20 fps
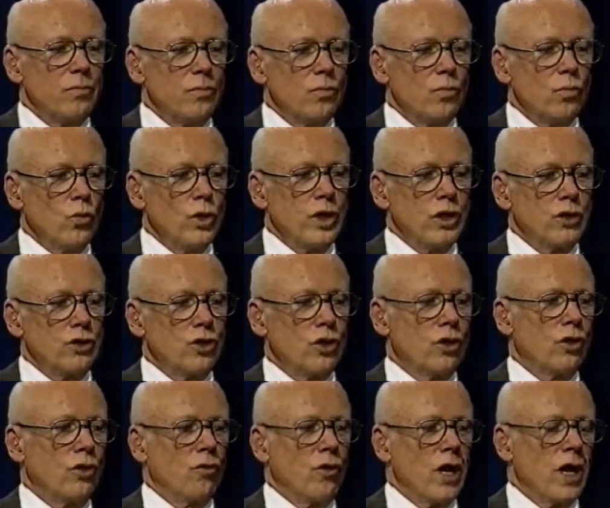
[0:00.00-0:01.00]
We can
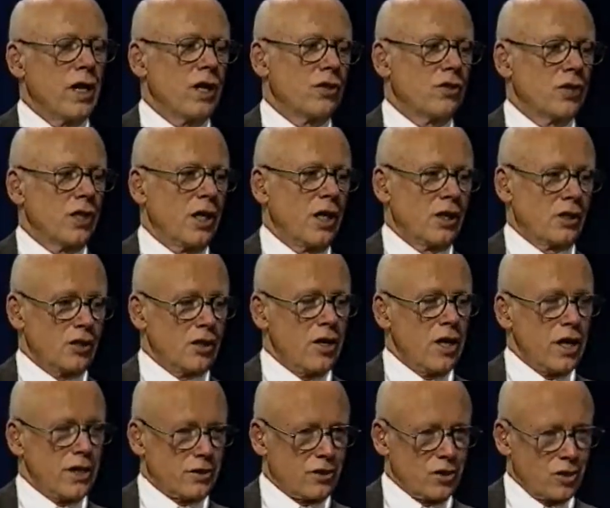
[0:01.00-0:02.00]
turn around and say it's
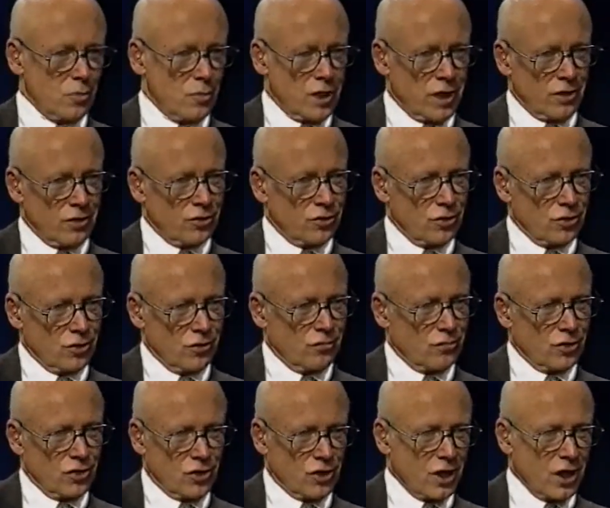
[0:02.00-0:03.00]
not to the better good of
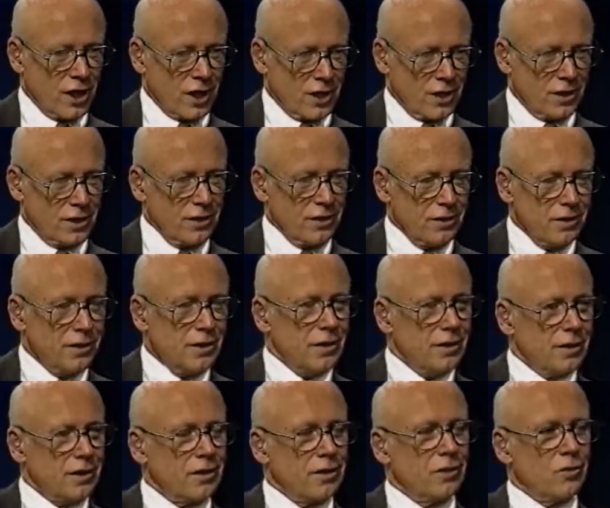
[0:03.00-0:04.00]
society
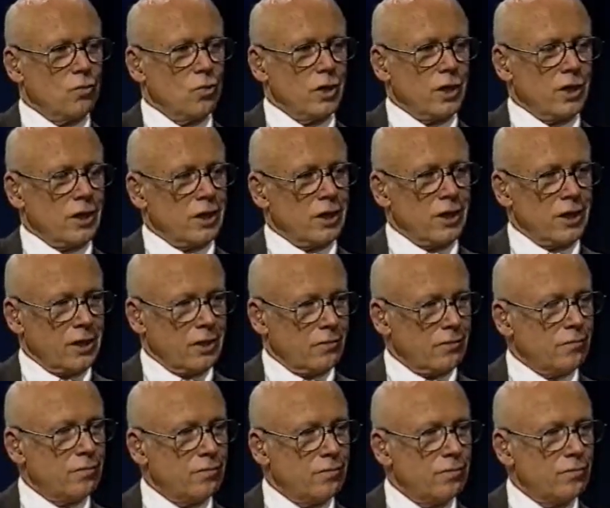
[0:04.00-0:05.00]
that we
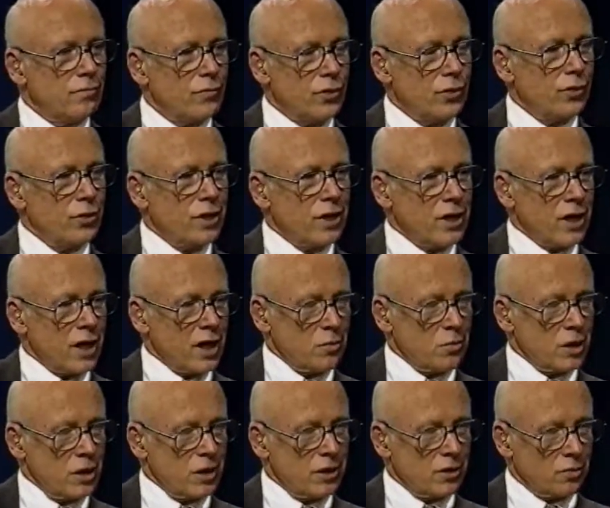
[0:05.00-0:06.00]
leave 39
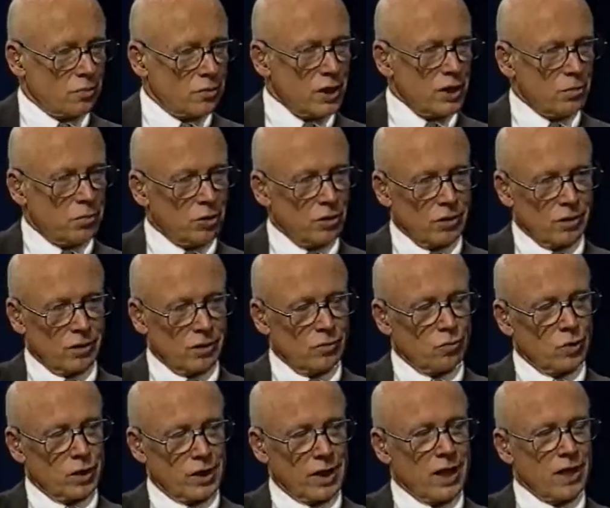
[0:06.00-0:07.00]
million people
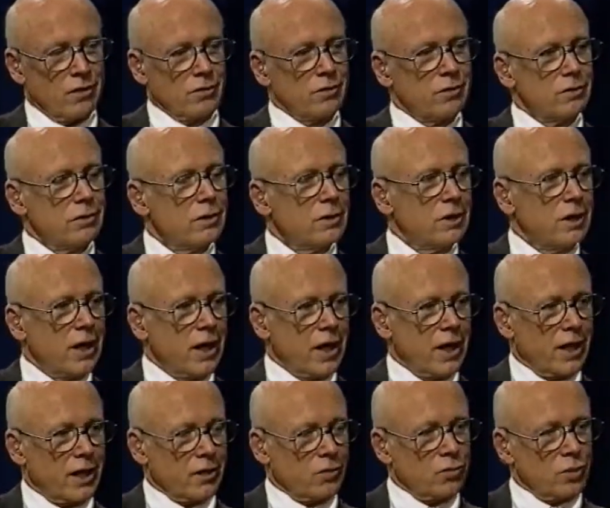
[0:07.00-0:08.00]
without
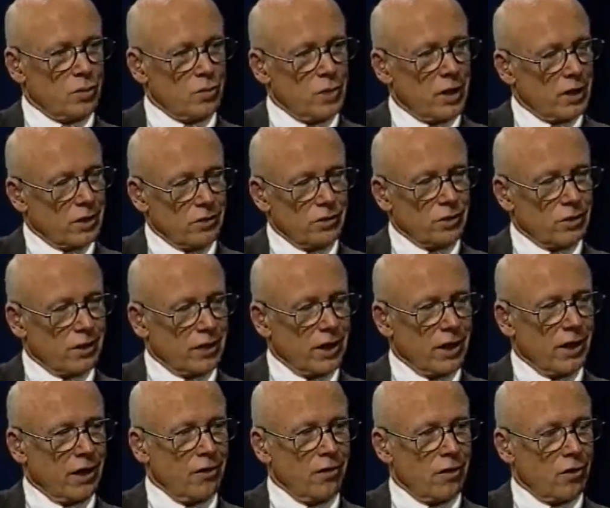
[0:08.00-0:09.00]
adequate medical
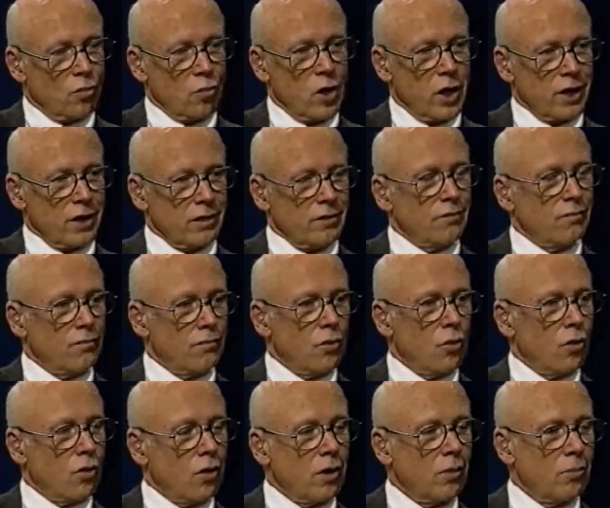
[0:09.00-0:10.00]
care, or 1 in
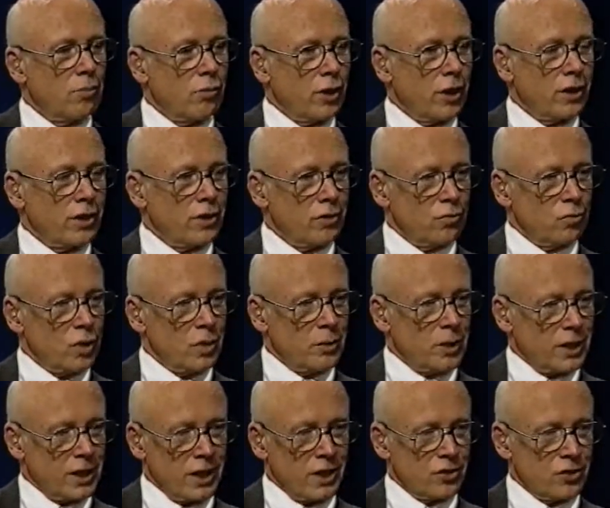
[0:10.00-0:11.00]
4 pregnant
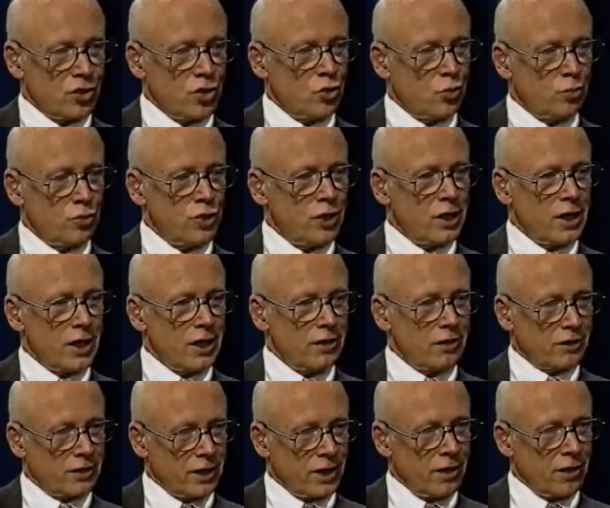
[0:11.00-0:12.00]
women has no
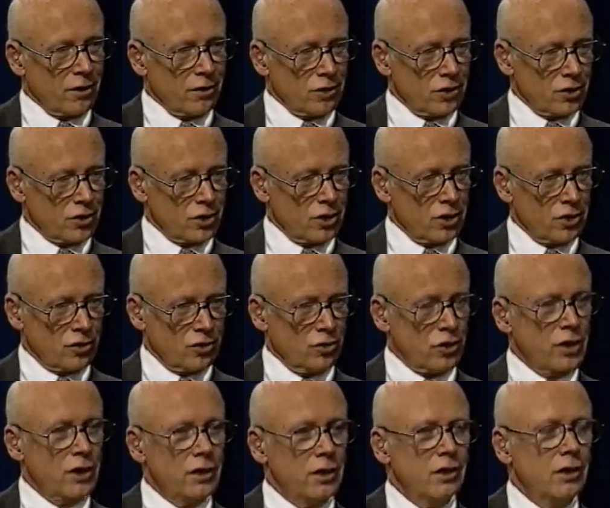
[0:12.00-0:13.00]
prenatal care in this
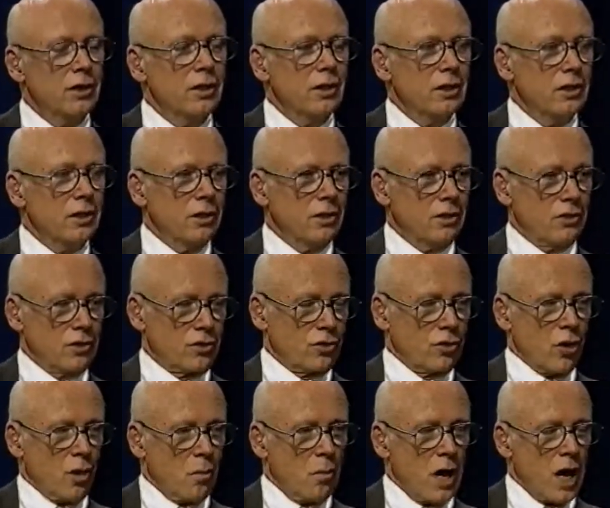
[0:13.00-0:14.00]
country, which
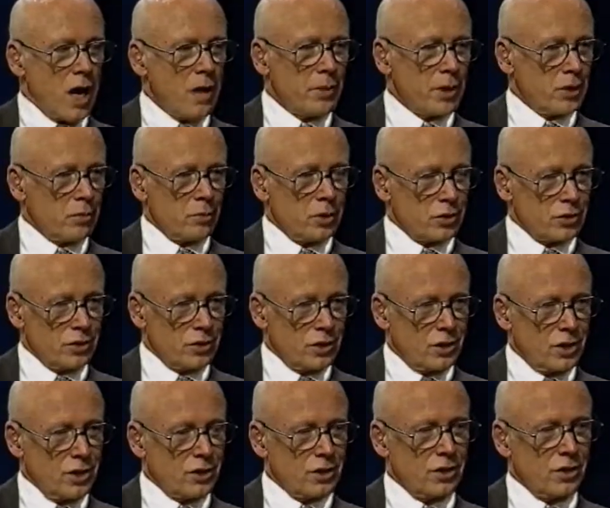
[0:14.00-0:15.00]
are abominable
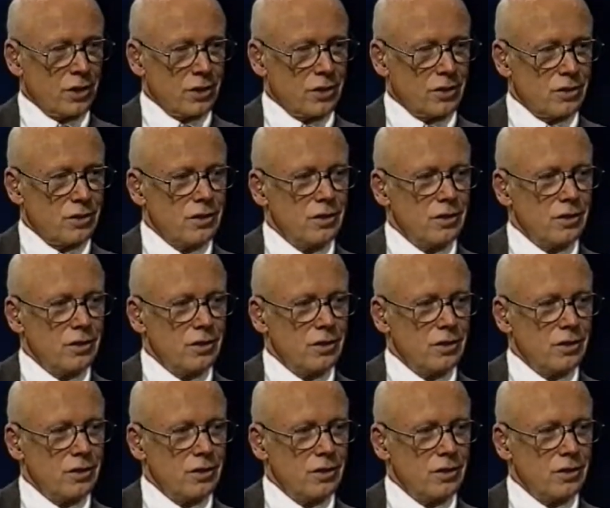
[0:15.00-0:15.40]
statistics.